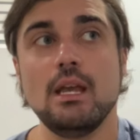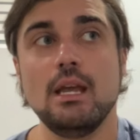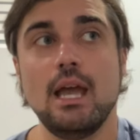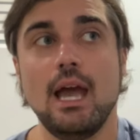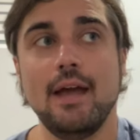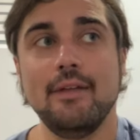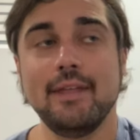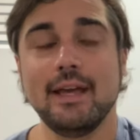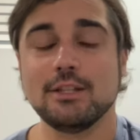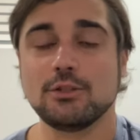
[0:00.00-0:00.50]

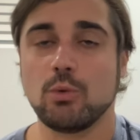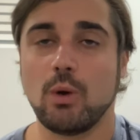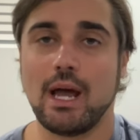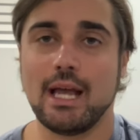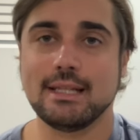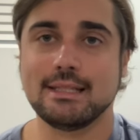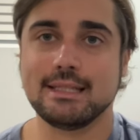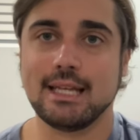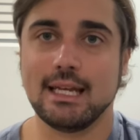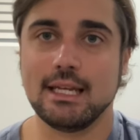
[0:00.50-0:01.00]
that's why
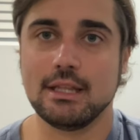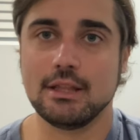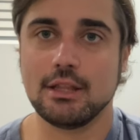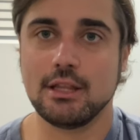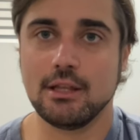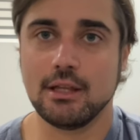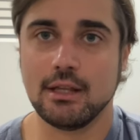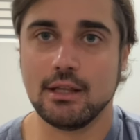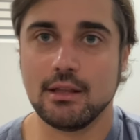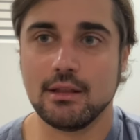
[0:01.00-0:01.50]
I say
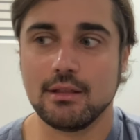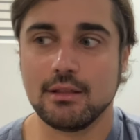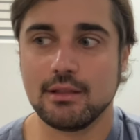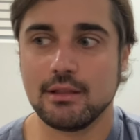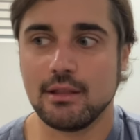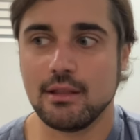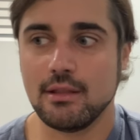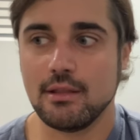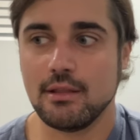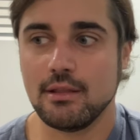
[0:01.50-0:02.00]
the
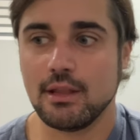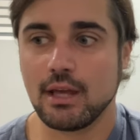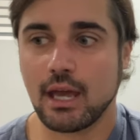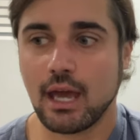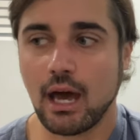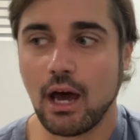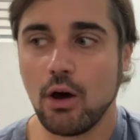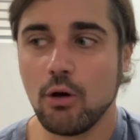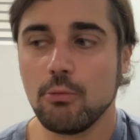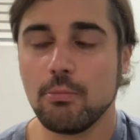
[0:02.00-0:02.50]

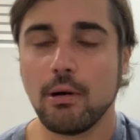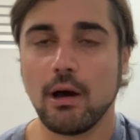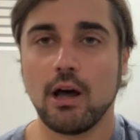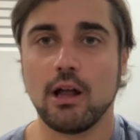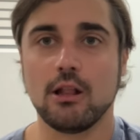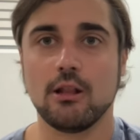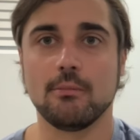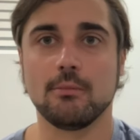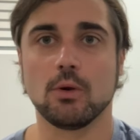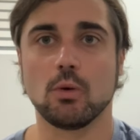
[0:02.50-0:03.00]

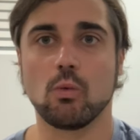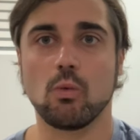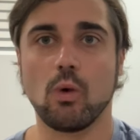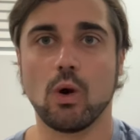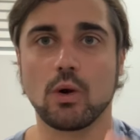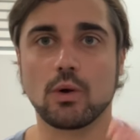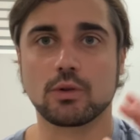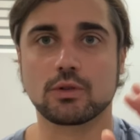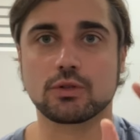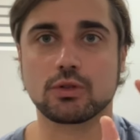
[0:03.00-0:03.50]
copolymer
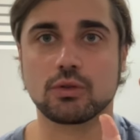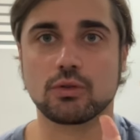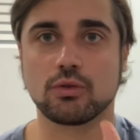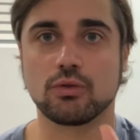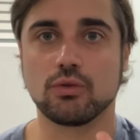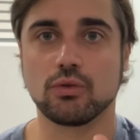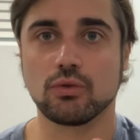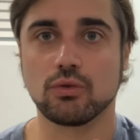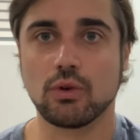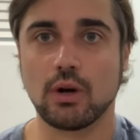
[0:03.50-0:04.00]
works
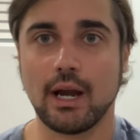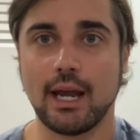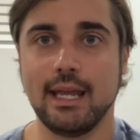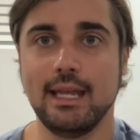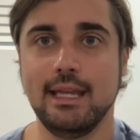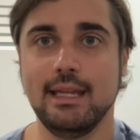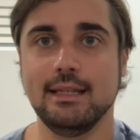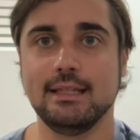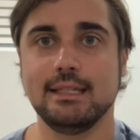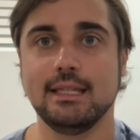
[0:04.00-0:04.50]

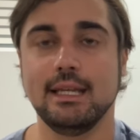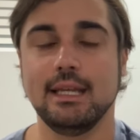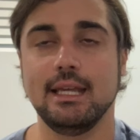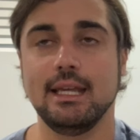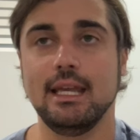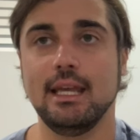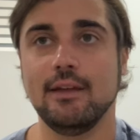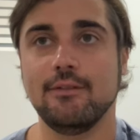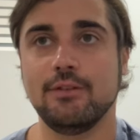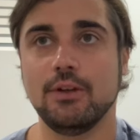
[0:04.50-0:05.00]
great
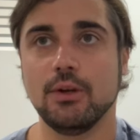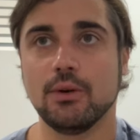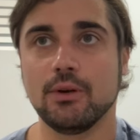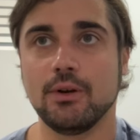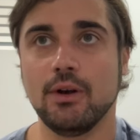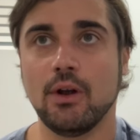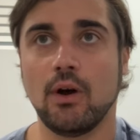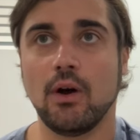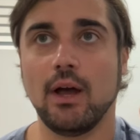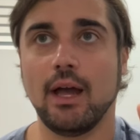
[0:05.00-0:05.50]
if you're
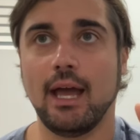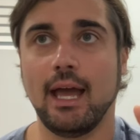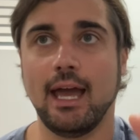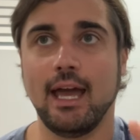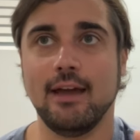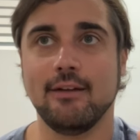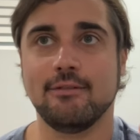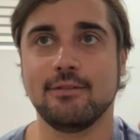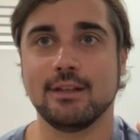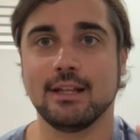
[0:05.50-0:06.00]
not
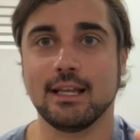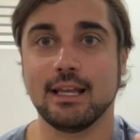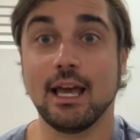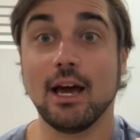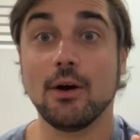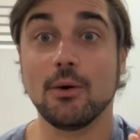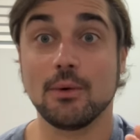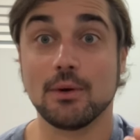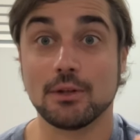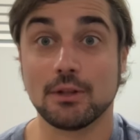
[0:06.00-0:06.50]
having to
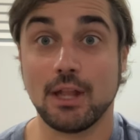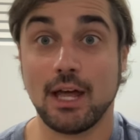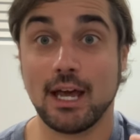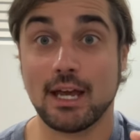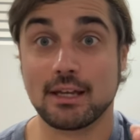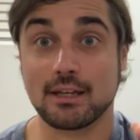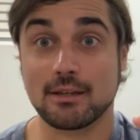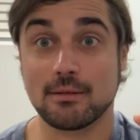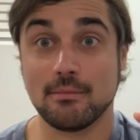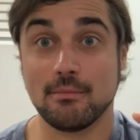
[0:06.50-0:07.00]
go at
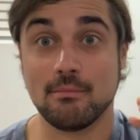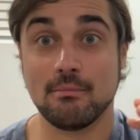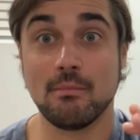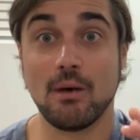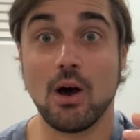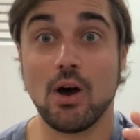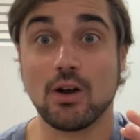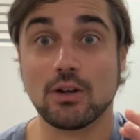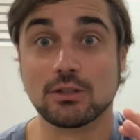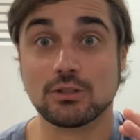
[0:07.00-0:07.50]
like
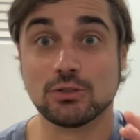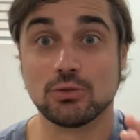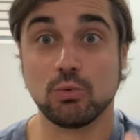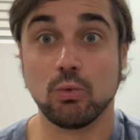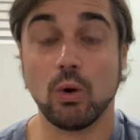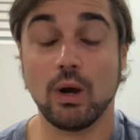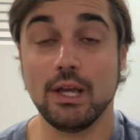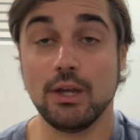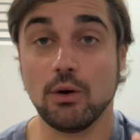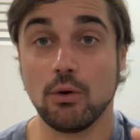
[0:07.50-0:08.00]
Mach
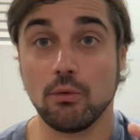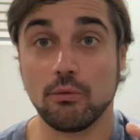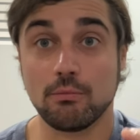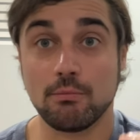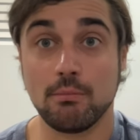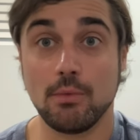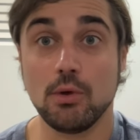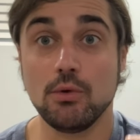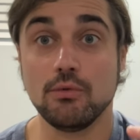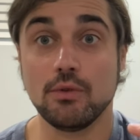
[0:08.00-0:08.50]
12
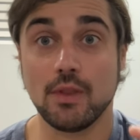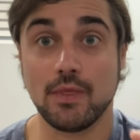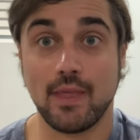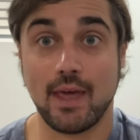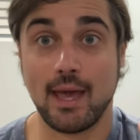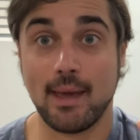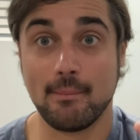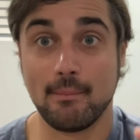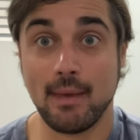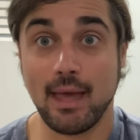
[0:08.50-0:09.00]
moving
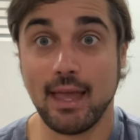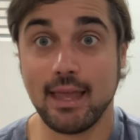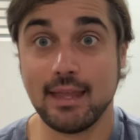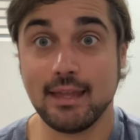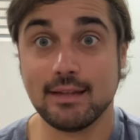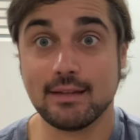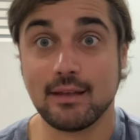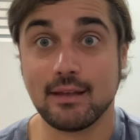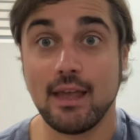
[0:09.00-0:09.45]
that bait.